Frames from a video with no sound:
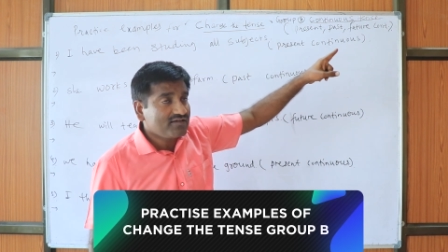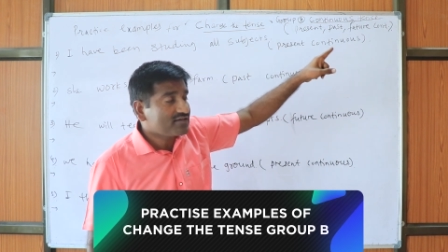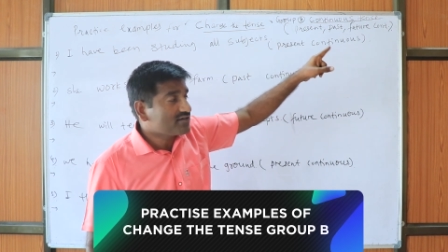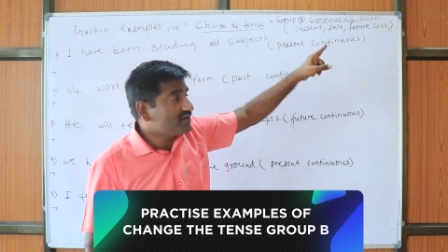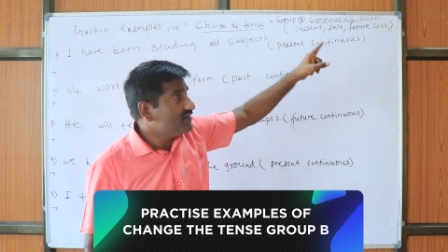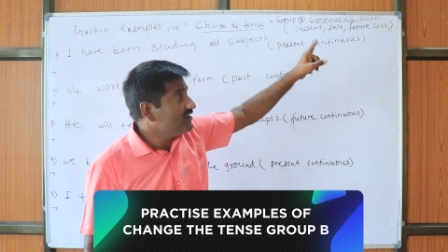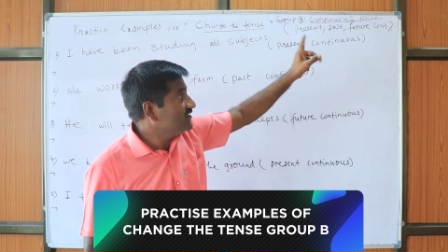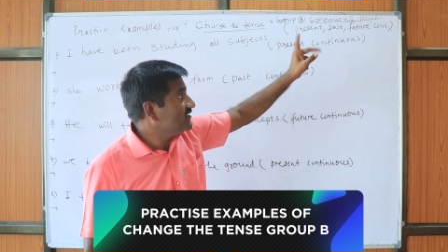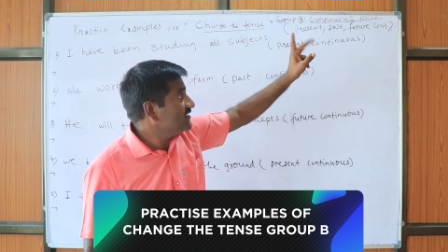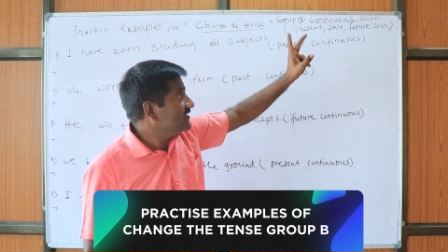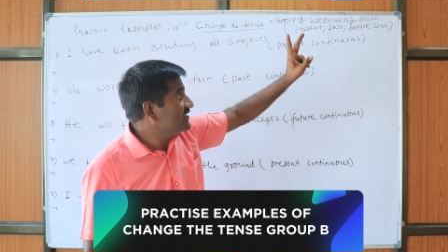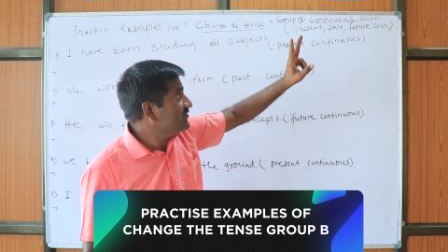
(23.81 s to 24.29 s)

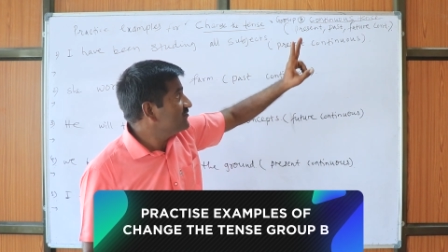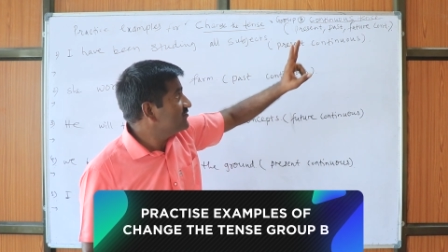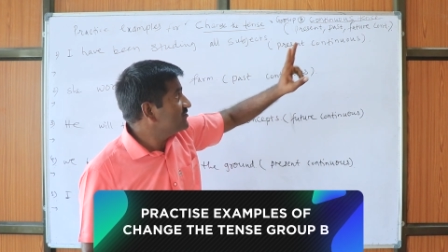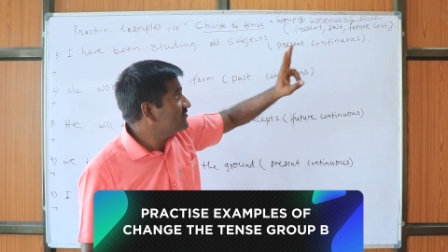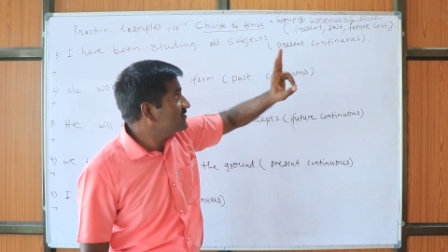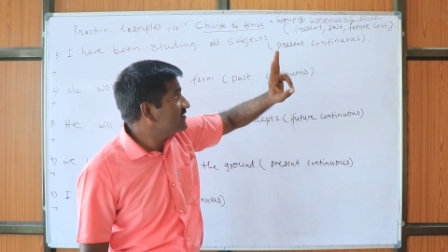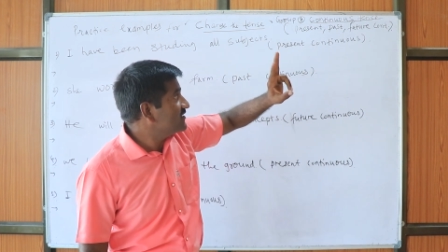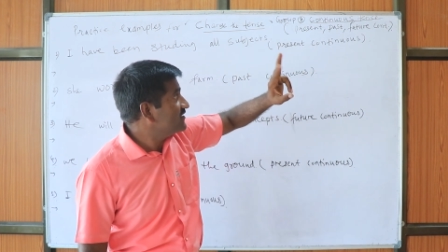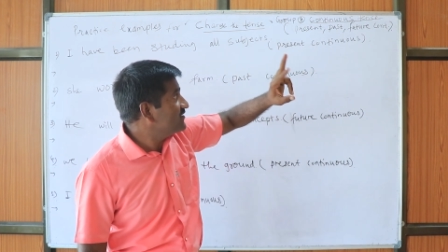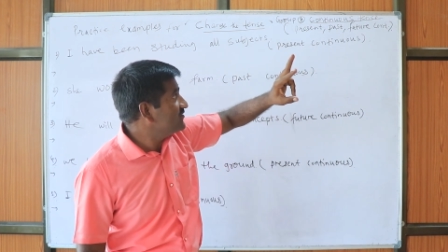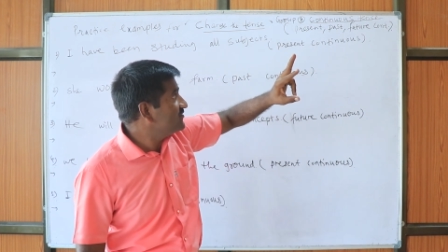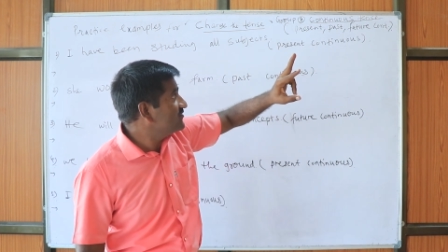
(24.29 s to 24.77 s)

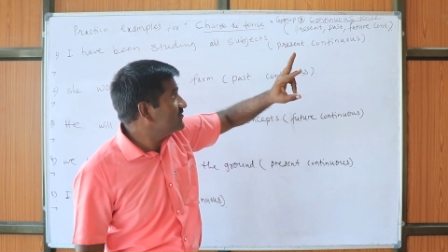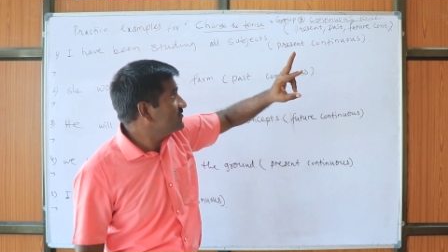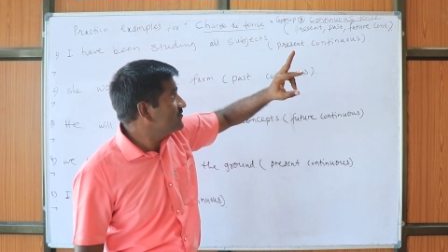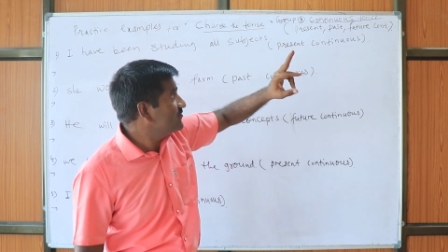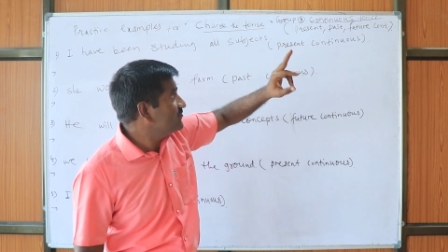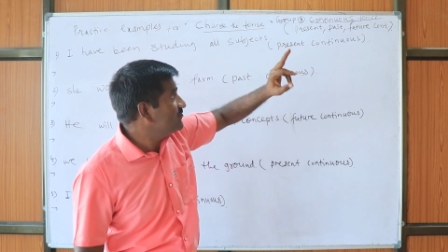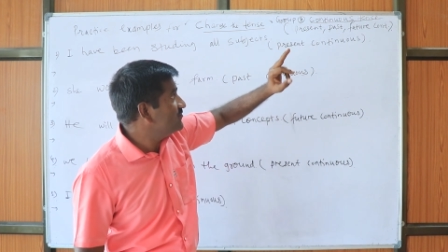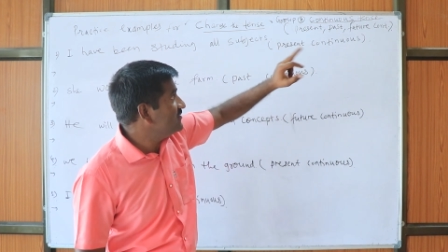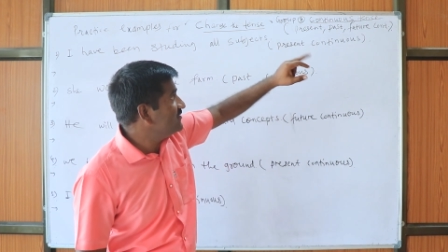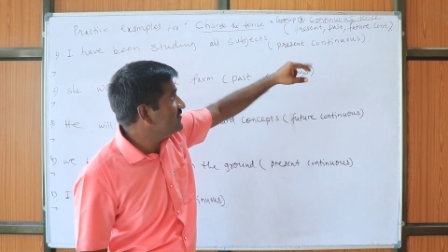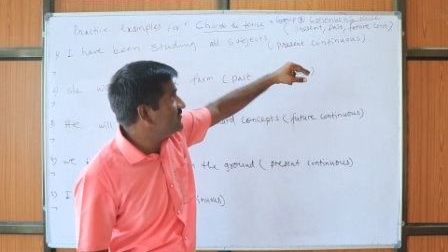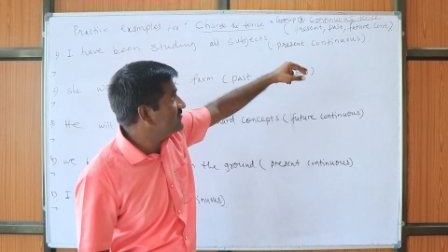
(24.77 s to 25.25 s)
Continuous tense
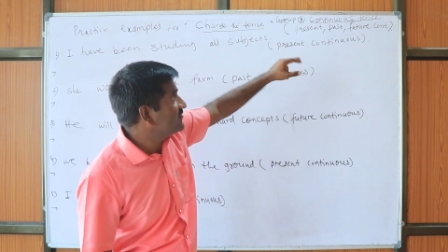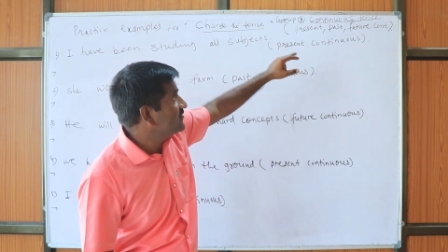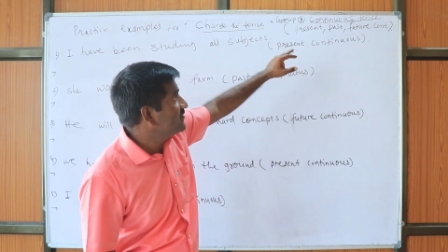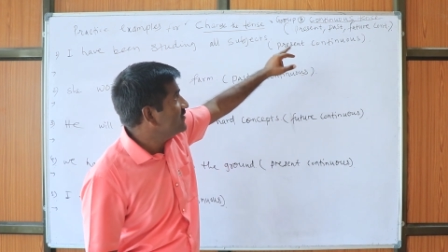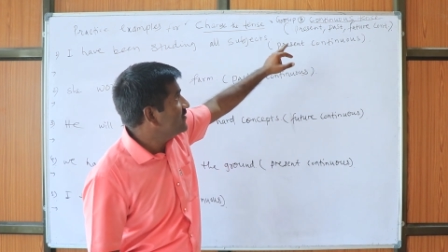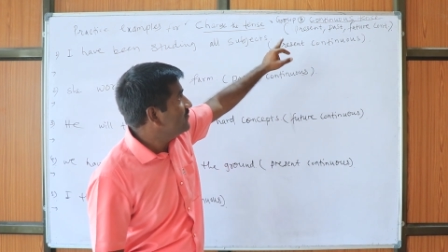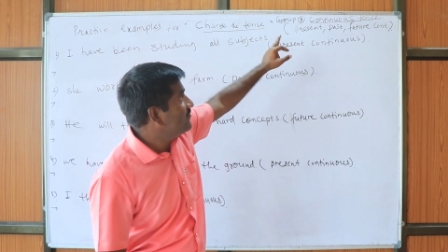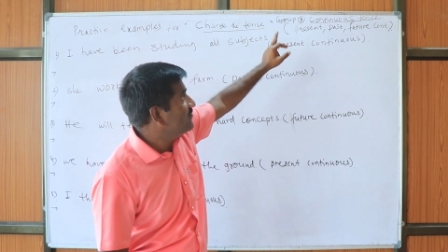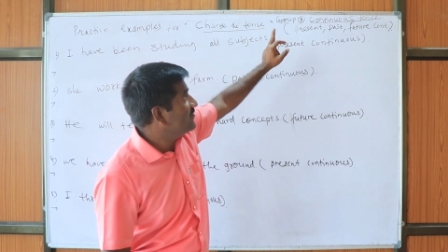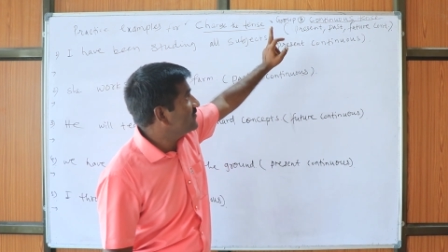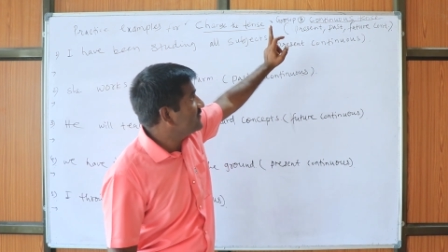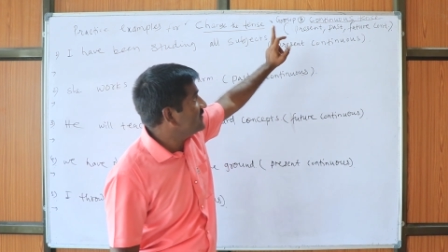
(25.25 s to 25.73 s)
means
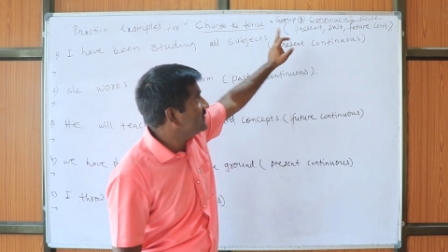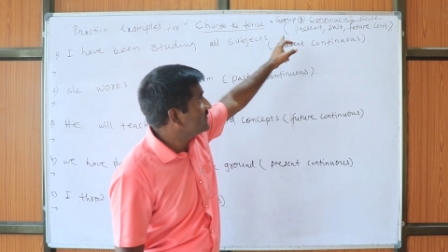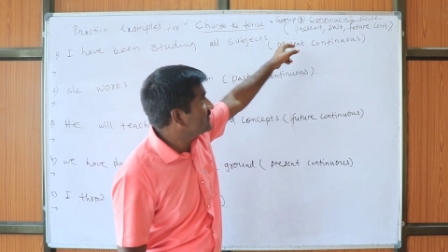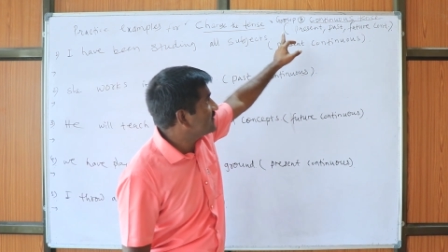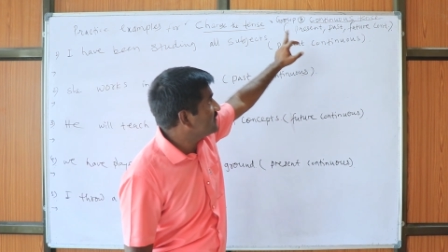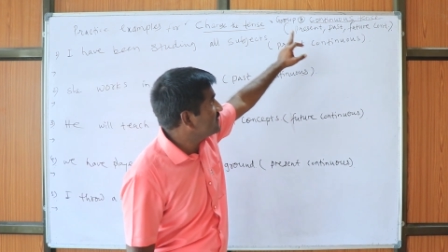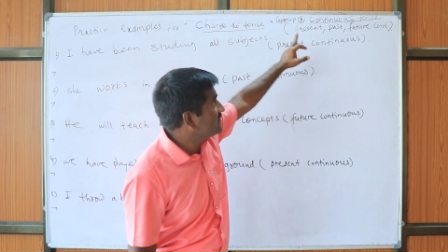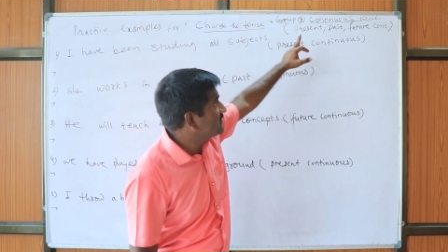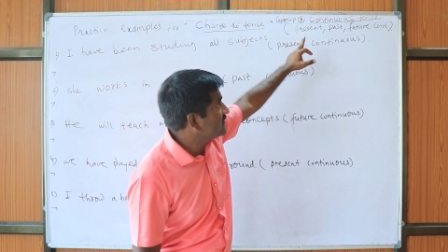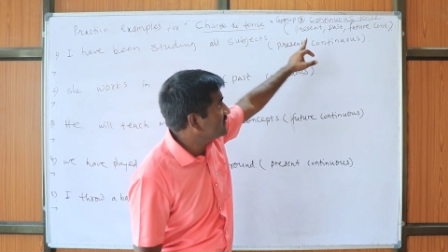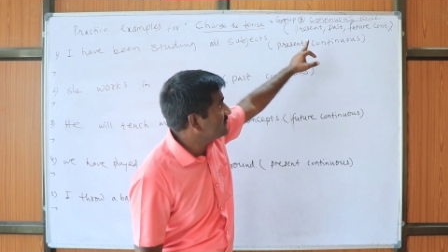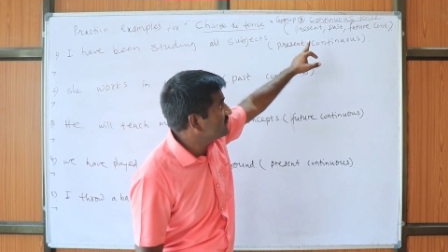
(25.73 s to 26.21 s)
present
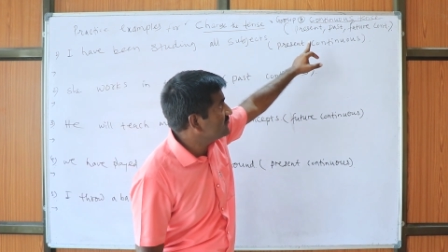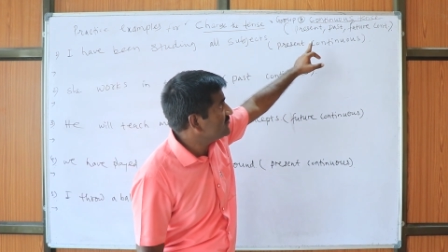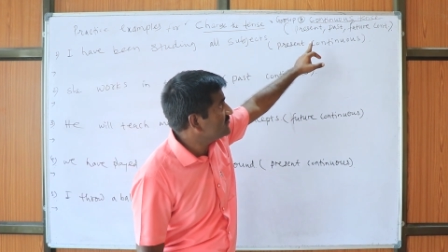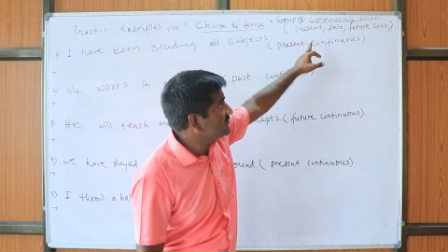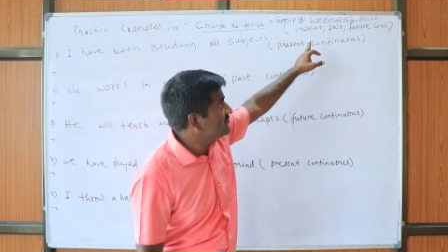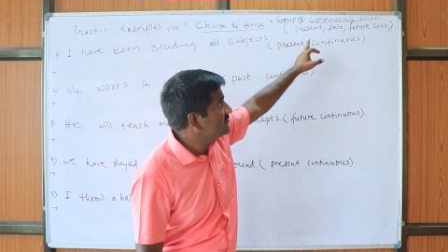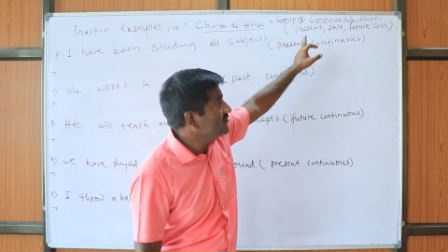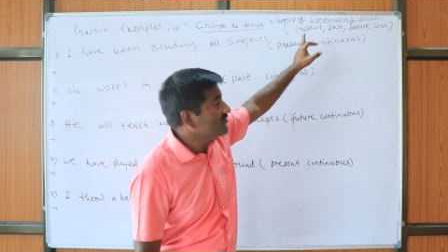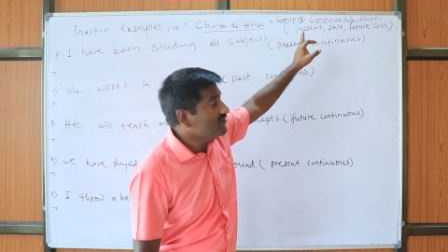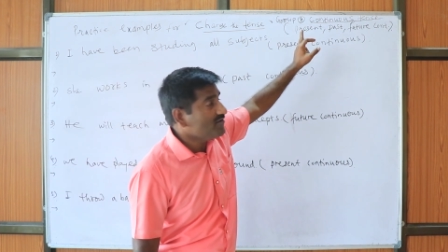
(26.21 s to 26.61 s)
continuous,